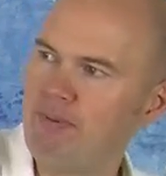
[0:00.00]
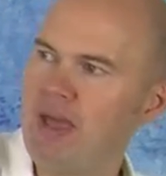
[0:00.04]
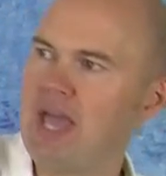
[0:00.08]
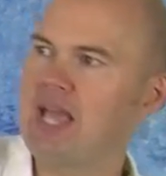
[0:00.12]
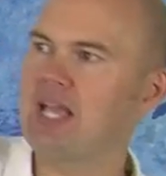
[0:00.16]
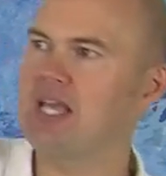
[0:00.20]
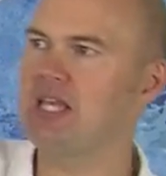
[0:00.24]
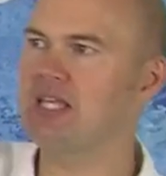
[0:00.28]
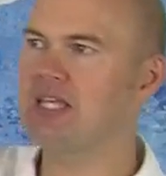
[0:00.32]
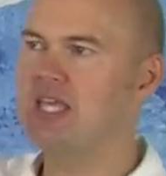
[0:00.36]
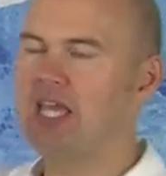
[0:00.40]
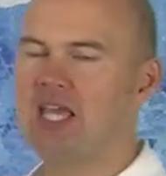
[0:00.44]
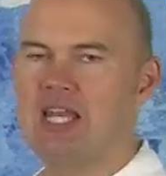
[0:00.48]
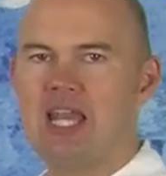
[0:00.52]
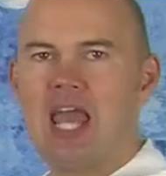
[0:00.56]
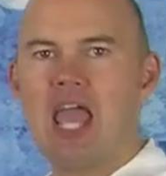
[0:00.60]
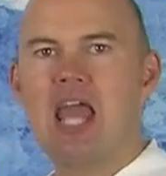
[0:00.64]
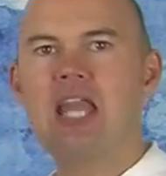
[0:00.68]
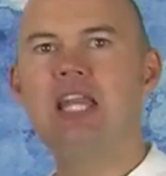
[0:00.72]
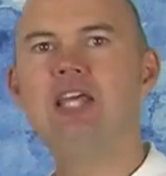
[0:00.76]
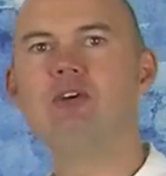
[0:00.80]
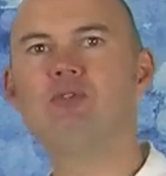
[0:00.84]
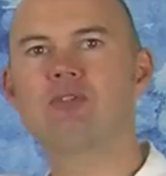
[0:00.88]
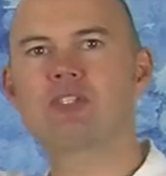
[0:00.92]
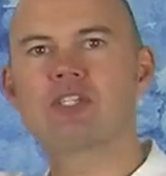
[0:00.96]
back again,
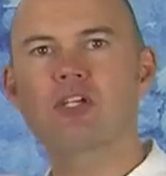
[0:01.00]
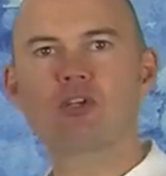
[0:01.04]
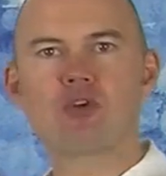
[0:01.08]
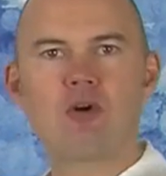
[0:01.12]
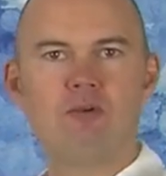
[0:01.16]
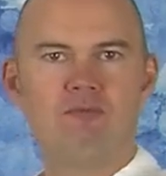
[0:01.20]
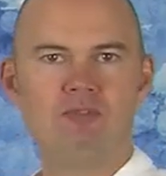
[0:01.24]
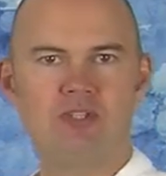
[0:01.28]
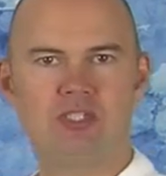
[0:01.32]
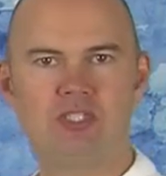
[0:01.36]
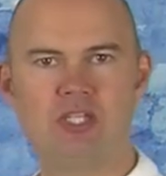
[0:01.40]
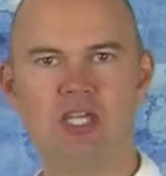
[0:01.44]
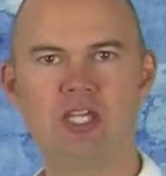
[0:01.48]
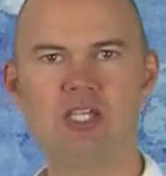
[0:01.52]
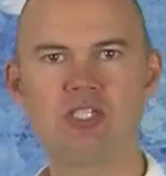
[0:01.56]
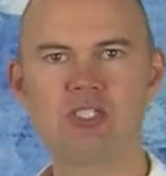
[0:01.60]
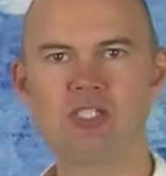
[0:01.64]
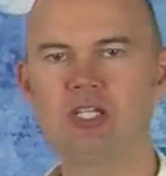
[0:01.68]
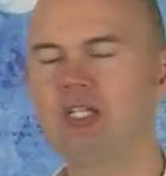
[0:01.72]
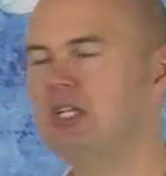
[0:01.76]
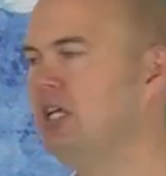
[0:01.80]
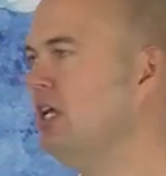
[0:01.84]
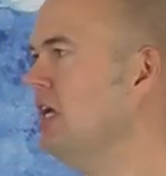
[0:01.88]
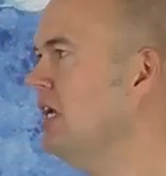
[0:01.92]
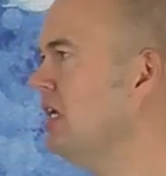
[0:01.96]
and it was a
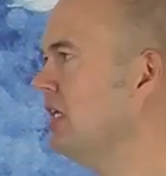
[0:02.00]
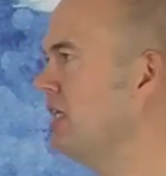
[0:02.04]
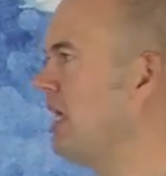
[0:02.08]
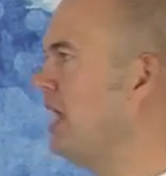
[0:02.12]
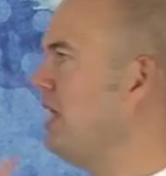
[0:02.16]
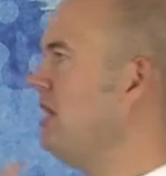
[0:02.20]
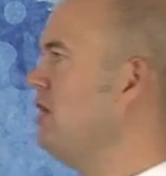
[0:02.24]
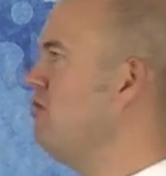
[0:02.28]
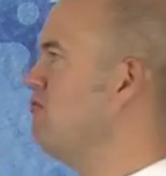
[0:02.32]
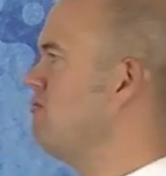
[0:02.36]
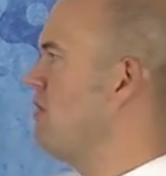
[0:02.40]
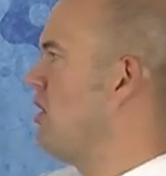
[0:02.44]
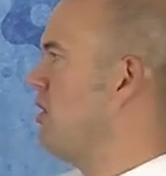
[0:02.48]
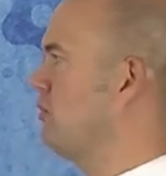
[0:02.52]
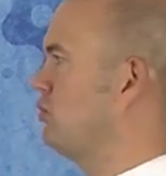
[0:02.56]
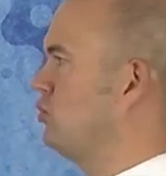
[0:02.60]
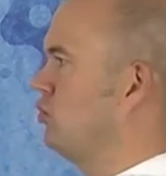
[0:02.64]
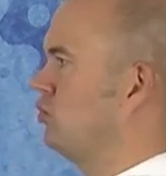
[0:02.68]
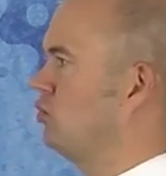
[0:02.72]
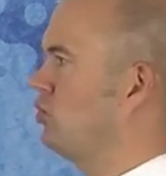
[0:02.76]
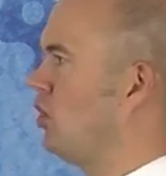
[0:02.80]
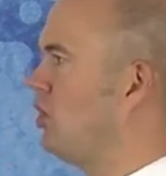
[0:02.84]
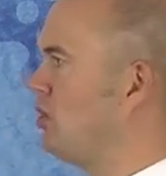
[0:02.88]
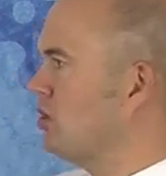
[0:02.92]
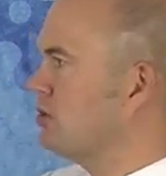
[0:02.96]
conversation. Then he wrote
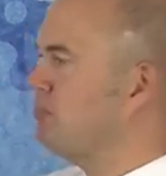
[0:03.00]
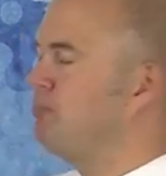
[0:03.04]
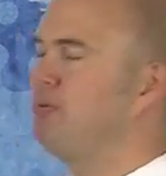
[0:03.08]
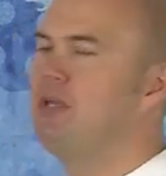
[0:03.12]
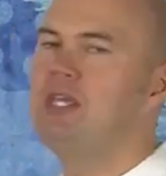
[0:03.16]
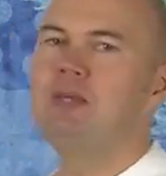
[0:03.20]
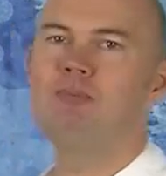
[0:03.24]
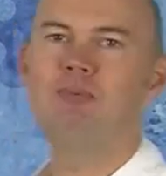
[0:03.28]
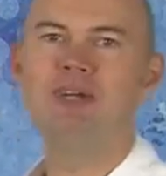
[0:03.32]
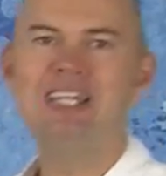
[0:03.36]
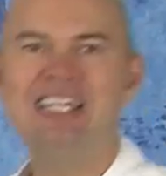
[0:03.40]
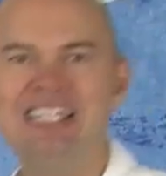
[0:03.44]
to those people